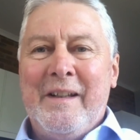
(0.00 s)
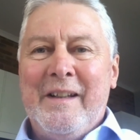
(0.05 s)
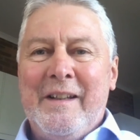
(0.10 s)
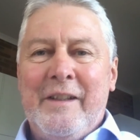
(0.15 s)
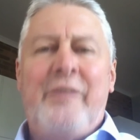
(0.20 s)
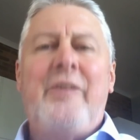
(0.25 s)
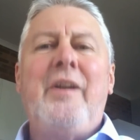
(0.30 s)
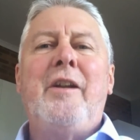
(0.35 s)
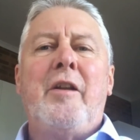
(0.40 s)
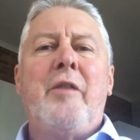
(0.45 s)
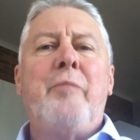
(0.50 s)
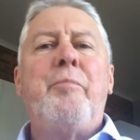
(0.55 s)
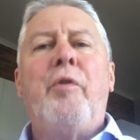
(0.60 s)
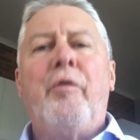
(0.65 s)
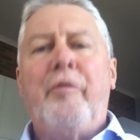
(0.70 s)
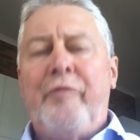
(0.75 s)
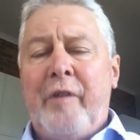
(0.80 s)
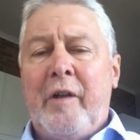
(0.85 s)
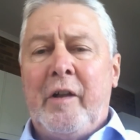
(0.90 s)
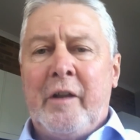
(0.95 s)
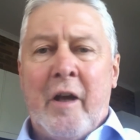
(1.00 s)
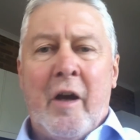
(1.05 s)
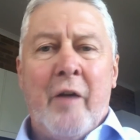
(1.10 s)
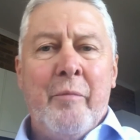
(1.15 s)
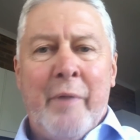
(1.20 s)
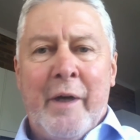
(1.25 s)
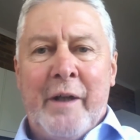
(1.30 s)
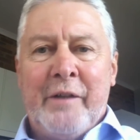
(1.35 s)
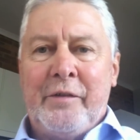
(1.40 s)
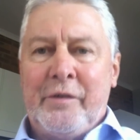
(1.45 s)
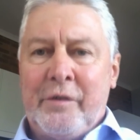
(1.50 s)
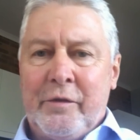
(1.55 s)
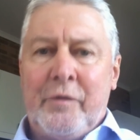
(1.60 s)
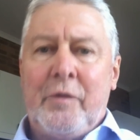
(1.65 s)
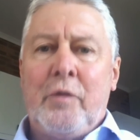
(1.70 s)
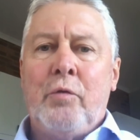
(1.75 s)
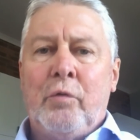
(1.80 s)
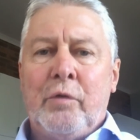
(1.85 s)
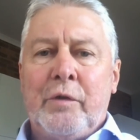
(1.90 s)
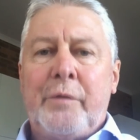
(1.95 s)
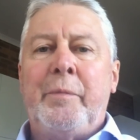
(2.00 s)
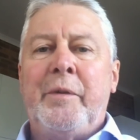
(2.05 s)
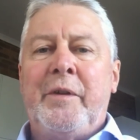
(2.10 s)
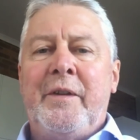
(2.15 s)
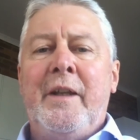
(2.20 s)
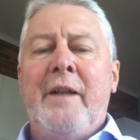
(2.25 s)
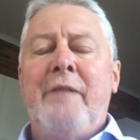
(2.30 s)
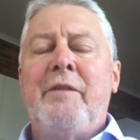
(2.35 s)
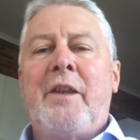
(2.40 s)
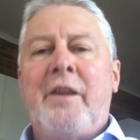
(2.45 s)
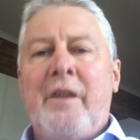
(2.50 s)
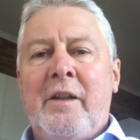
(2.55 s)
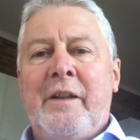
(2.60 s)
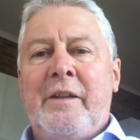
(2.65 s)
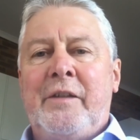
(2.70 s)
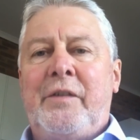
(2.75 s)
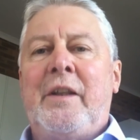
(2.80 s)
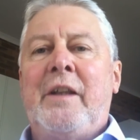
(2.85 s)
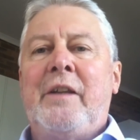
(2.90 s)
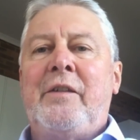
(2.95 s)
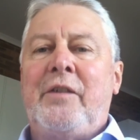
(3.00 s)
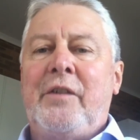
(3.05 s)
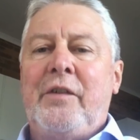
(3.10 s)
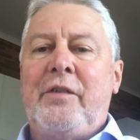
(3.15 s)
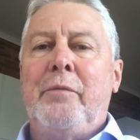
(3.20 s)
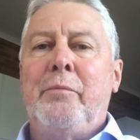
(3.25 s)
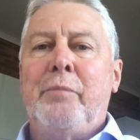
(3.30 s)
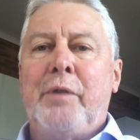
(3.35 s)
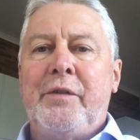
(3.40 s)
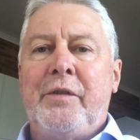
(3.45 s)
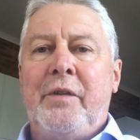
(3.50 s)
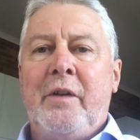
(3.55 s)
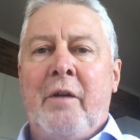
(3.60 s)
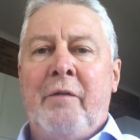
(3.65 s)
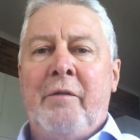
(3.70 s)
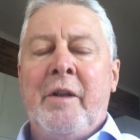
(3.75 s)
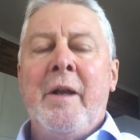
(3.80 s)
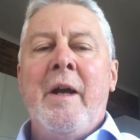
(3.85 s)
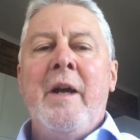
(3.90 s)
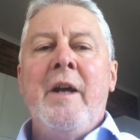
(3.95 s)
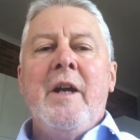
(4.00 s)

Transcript: It's still on a portfolio basis, of course, but nevertheless, that's the simplicity of it.